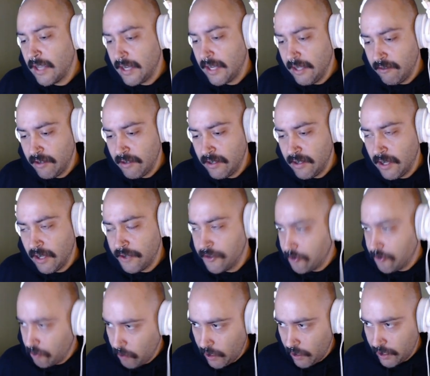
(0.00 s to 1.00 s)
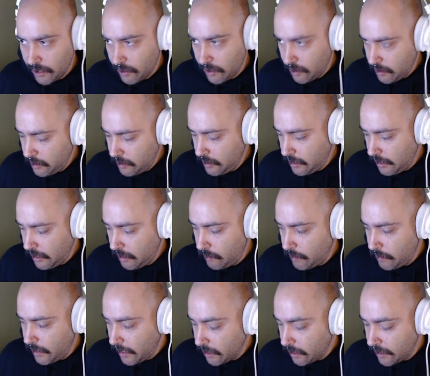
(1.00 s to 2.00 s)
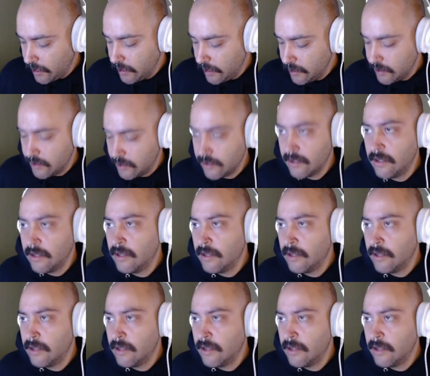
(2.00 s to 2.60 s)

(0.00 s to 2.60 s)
even underwater areas.